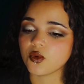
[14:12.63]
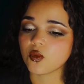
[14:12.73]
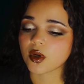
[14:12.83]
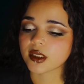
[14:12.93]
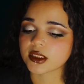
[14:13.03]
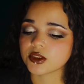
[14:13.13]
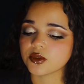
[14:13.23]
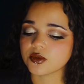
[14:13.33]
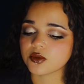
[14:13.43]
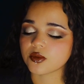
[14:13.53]
you work
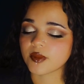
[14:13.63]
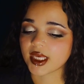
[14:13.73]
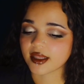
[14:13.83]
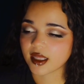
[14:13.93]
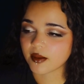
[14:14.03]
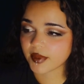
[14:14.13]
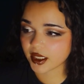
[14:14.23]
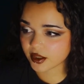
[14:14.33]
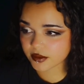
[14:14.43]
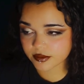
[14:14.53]
to make that
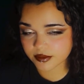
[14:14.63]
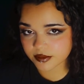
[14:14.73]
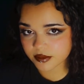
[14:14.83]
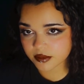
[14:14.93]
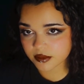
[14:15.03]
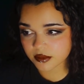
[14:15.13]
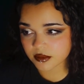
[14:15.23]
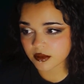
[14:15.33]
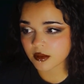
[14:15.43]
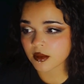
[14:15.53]
better.
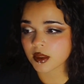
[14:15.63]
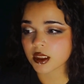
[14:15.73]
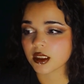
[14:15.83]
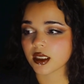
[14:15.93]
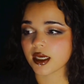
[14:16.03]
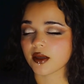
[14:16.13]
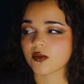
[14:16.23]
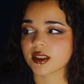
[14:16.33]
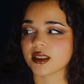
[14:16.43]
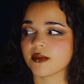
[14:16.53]

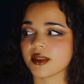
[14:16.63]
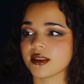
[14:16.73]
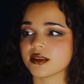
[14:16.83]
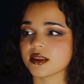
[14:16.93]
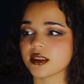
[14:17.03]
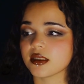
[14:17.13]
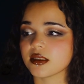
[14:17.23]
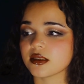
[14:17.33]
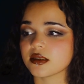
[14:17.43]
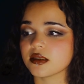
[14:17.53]
And what that means
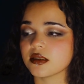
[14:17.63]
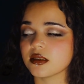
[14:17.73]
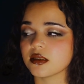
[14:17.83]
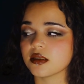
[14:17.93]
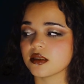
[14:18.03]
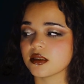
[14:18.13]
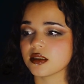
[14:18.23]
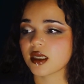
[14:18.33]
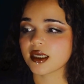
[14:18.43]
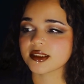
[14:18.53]
is
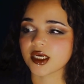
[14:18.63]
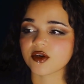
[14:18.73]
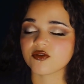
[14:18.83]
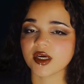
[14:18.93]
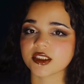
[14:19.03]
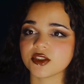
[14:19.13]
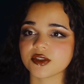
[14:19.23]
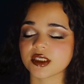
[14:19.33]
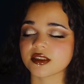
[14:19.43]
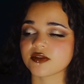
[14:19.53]
not
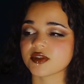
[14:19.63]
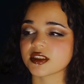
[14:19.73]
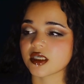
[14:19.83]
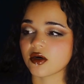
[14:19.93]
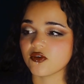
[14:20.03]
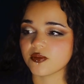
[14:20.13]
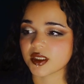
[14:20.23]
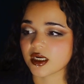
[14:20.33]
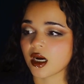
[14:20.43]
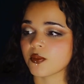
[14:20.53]
sacrificing your sense of
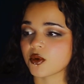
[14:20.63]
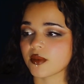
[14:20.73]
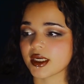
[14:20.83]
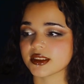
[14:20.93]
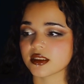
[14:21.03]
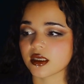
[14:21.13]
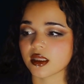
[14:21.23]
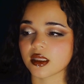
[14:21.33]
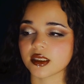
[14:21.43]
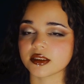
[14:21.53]
self, but compromising
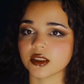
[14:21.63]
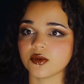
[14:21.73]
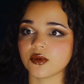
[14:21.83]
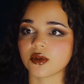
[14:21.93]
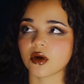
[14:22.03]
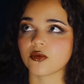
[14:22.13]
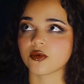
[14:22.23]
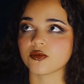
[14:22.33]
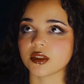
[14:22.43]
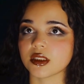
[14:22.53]
on things that you
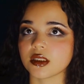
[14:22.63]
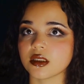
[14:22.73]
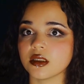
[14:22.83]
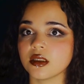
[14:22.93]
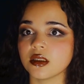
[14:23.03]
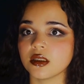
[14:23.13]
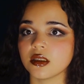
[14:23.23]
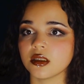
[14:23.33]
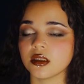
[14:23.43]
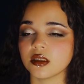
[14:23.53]
thought were really
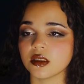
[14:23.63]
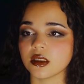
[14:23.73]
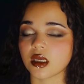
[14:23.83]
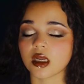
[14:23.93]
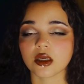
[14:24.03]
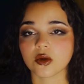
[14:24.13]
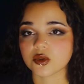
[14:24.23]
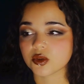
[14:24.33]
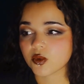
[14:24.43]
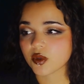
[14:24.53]
non
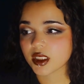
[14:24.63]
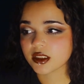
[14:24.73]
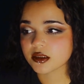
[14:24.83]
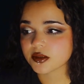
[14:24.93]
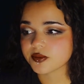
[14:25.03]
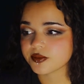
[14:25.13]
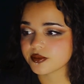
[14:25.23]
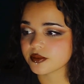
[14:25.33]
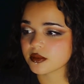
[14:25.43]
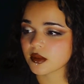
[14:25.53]
negotiable things.
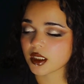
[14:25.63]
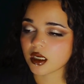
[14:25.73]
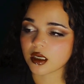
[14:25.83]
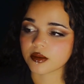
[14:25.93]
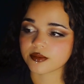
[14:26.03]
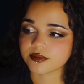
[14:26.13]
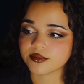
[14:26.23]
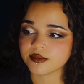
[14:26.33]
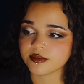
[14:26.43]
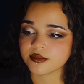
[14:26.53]

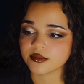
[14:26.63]
Um,